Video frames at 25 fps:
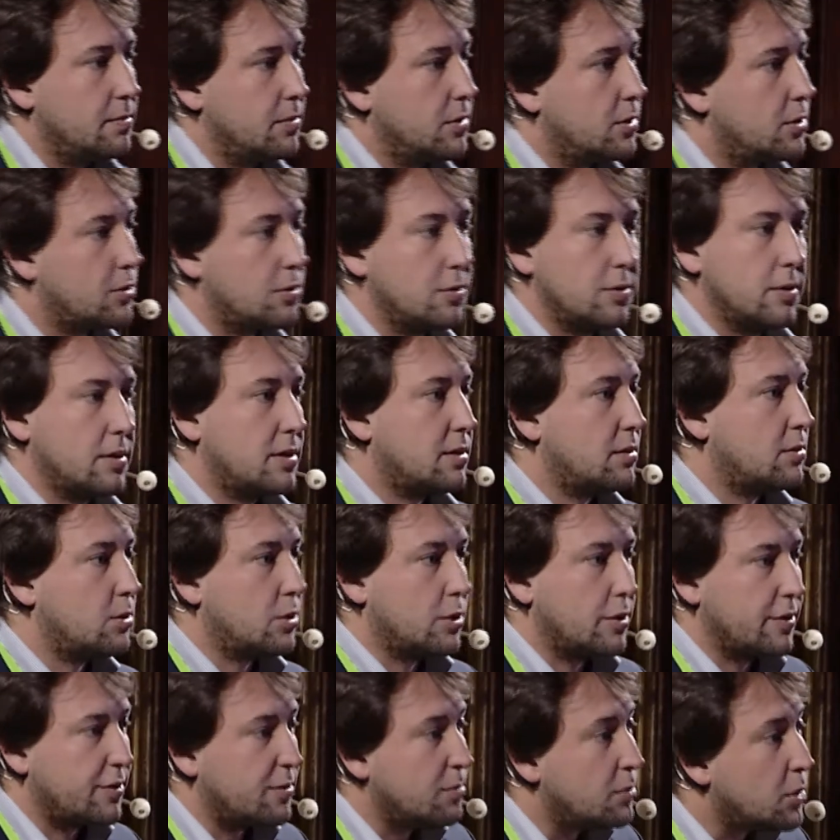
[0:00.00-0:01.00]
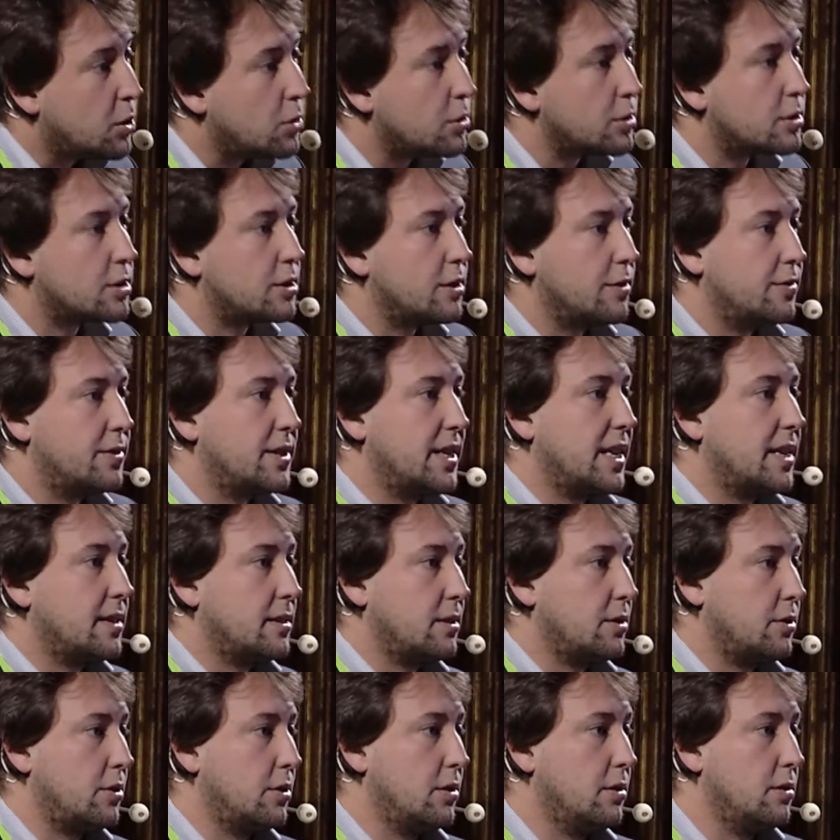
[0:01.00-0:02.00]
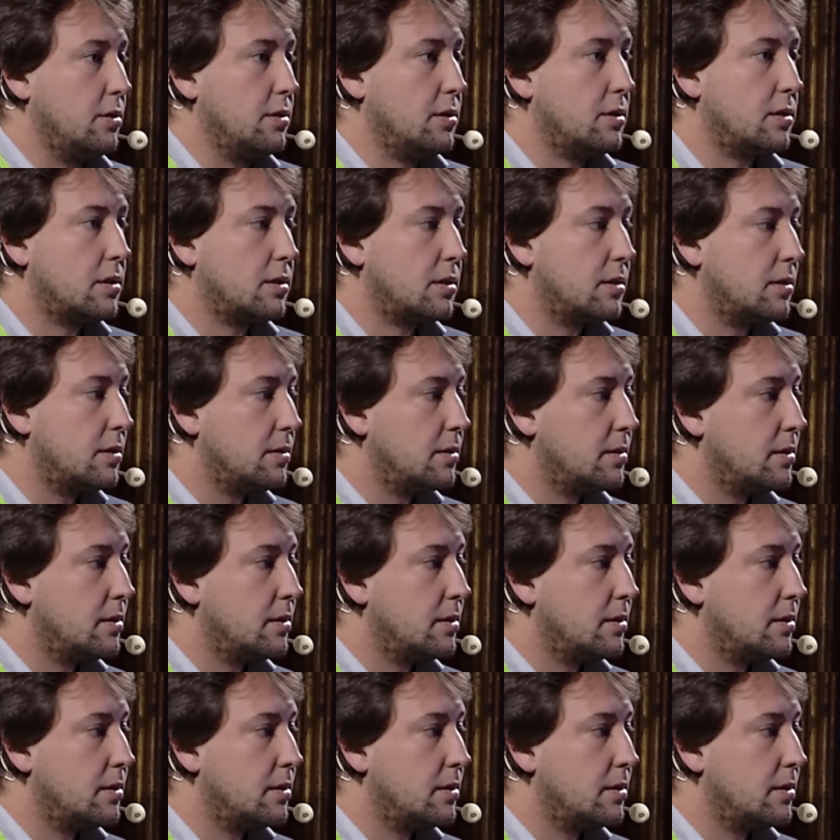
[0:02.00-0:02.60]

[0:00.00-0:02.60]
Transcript: through sort of most of the other goals.